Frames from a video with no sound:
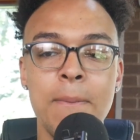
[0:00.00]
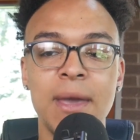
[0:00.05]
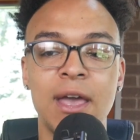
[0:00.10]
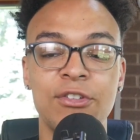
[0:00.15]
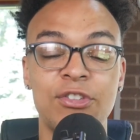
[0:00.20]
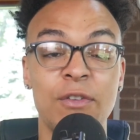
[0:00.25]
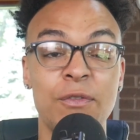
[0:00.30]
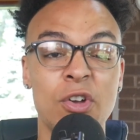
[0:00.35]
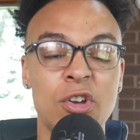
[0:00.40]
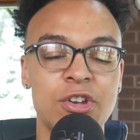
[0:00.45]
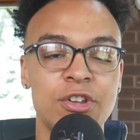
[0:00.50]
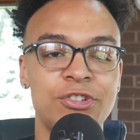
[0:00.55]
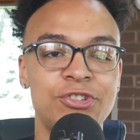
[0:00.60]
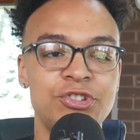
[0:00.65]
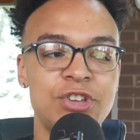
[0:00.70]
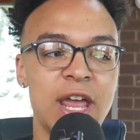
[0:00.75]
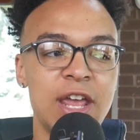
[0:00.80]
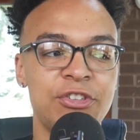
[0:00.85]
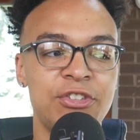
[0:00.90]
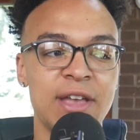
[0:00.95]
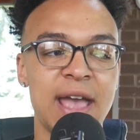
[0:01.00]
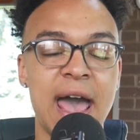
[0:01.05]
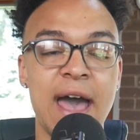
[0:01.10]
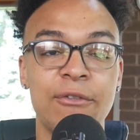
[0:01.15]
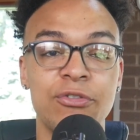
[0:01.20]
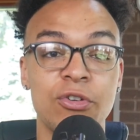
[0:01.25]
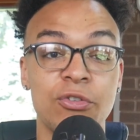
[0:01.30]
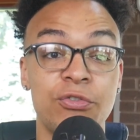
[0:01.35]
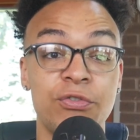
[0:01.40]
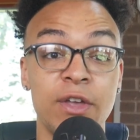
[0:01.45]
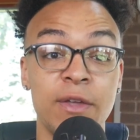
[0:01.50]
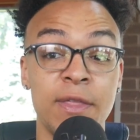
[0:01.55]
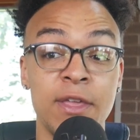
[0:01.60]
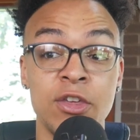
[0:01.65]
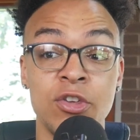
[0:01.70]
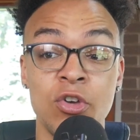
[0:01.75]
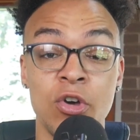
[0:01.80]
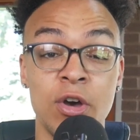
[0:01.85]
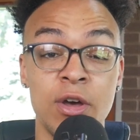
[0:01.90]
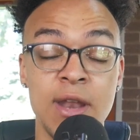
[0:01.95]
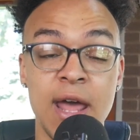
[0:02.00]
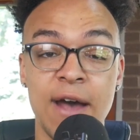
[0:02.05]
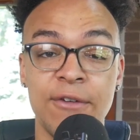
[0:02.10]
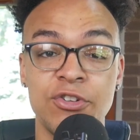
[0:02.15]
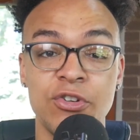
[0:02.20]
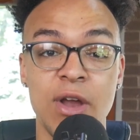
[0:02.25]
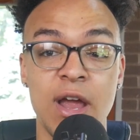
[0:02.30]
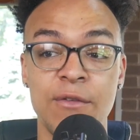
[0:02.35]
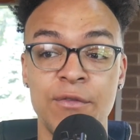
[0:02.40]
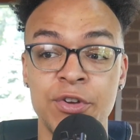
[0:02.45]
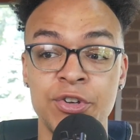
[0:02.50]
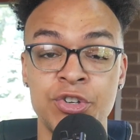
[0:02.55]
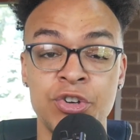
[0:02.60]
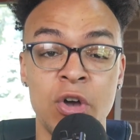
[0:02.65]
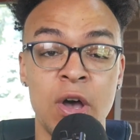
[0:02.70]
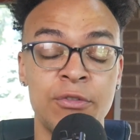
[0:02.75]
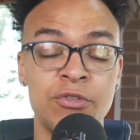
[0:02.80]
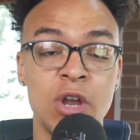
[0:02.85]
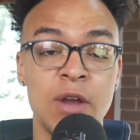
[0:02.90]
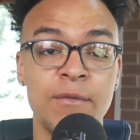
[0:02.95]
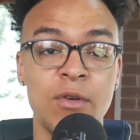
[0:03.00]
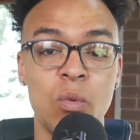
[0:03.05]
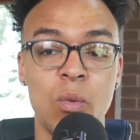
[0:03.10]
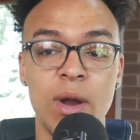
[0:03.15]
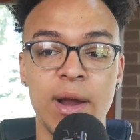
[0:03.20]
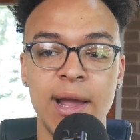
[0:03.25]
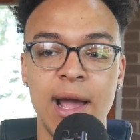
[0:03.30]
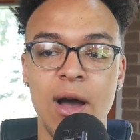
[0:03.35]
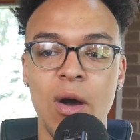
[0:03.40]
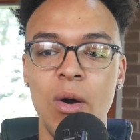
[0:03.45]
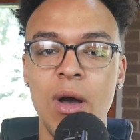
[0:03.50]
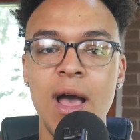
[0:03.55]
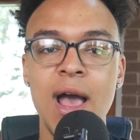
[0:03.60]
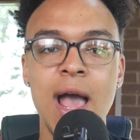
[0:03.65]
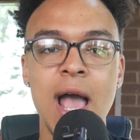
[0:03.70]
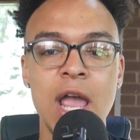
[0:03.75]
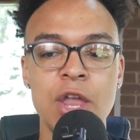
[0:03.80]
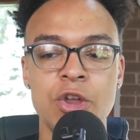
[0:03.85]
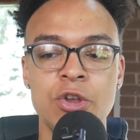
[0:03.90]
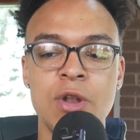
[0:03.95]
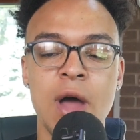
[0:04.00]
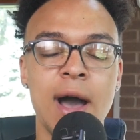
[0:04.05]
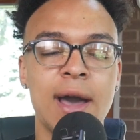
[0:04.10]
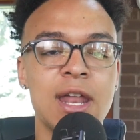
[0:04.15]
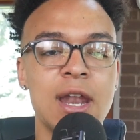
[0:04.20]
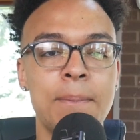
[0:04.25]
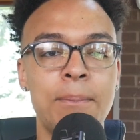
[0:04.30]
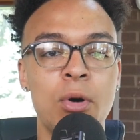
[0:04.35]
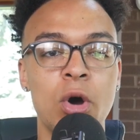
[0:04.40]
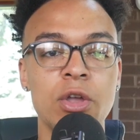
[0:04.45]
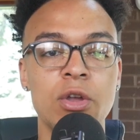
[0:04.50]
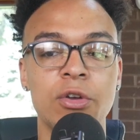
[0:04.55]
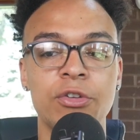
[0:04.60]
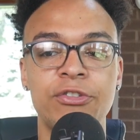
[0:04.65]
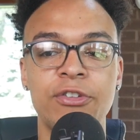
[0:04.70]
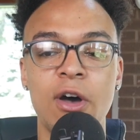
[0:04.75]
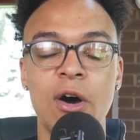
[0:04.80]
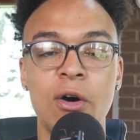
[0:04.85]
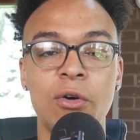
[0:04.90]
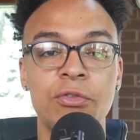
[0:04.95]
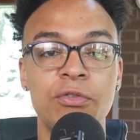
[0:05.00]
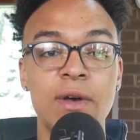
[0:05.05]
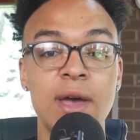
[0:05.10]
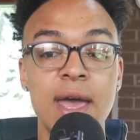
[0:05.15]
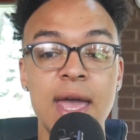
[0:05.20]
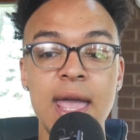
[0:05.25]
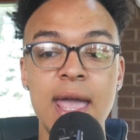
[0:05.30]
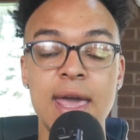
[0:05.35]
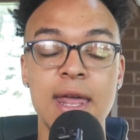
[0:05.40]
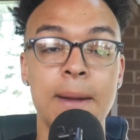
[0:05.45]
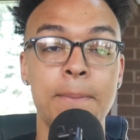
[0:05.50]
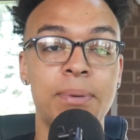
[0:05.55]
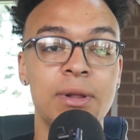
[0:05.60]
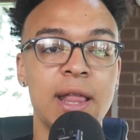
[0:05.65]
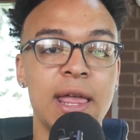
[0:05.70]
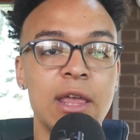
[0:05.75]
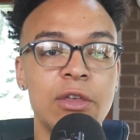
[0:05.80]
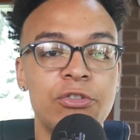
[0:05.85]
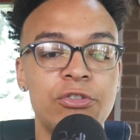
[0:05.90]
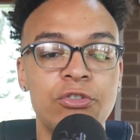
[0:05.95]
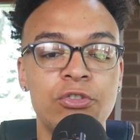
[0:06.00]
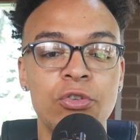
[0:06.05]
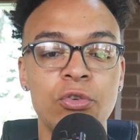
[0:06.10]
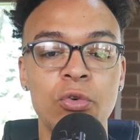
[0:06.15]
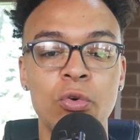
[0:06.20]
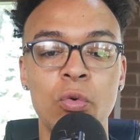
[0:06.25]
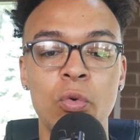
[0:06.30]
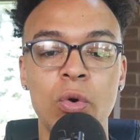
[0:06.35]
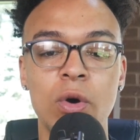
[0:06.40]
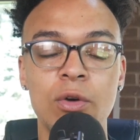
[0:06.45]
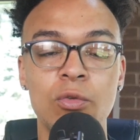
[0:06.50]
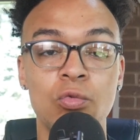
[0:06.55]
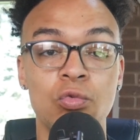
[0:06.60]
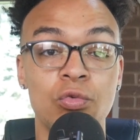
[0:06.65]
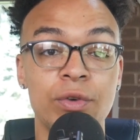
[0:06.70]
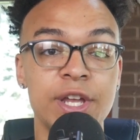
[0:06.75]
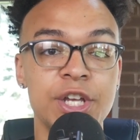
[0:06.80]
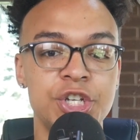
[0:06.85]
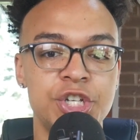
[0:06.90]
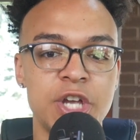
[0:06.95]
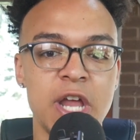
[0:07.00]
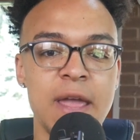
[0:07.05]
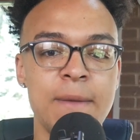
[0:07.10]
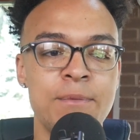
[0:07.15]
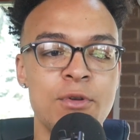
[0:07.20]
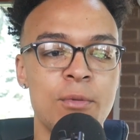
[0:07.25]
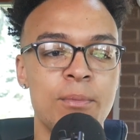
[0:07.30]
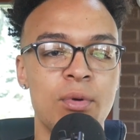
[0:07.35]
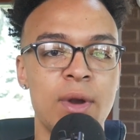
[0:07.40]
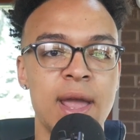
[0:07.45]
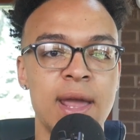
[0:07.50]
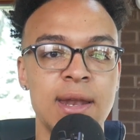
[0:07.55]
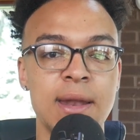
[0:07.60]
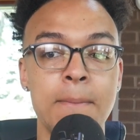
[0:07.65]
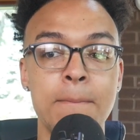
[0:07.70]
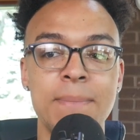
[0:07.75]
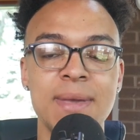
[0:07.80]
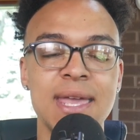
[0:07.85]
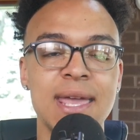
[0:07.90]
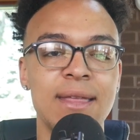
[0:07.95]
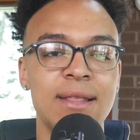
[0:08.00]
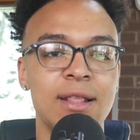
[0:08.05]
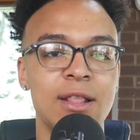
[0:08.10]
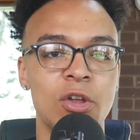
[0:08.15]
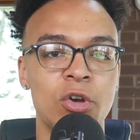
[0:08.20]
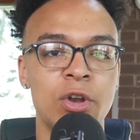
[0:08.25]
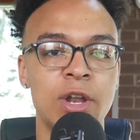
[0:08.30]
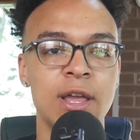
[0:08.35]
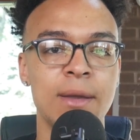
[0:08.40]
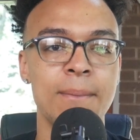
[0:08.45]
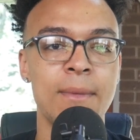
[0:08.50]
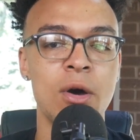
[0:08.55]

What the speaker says: Because if you're just chasing after feeling good after every drill, after every workout, you're not going to put yourself in a place to reshape your brain and be in learning